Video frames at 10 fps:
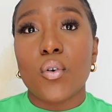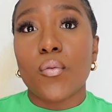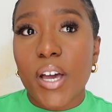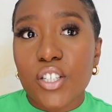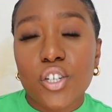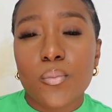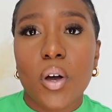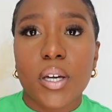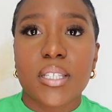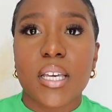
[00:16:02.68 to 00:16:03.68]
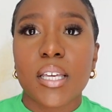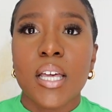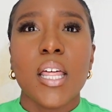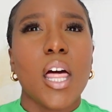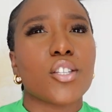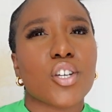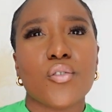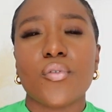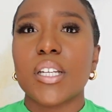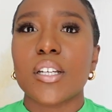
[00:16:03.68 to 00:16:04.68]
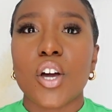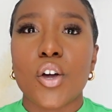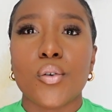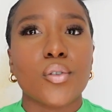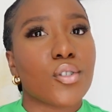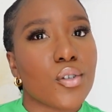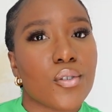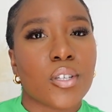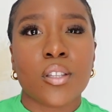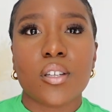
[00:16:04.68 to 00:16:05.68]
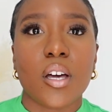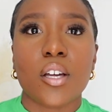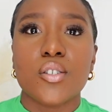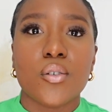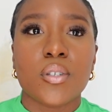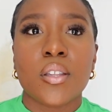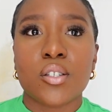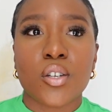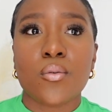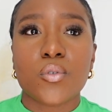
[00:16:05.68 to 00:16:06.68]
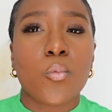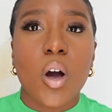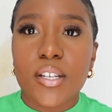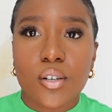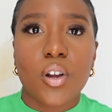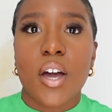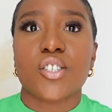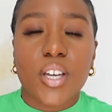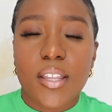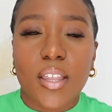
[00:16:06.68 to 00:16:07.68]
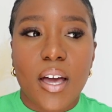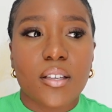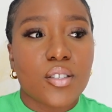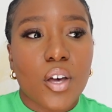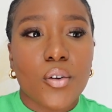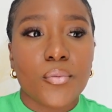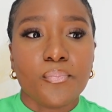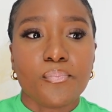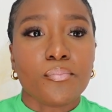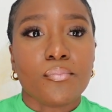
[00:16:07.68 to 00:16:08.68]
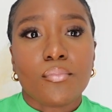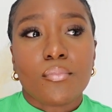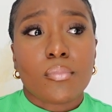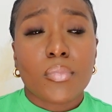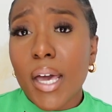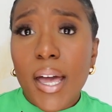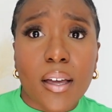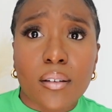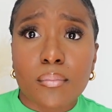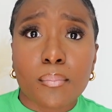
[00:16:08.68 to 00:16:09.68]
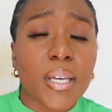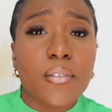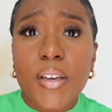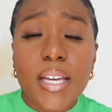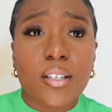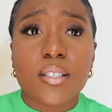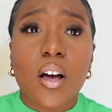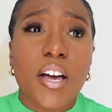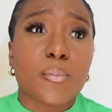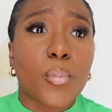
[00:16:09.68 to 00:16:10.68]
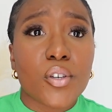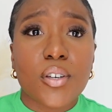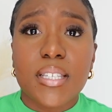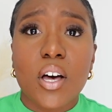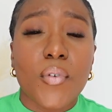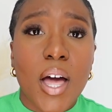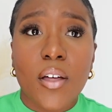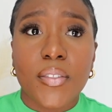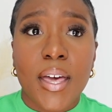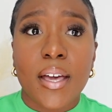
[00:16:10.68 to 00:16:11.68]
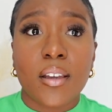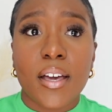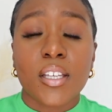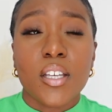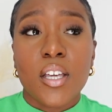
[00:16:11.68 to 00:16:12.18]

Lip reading: or fashion marketing, and don't really know the do's and the don'ts. Why don't I share that? So yeah, be fearless, guys. Put yourself out there. Like,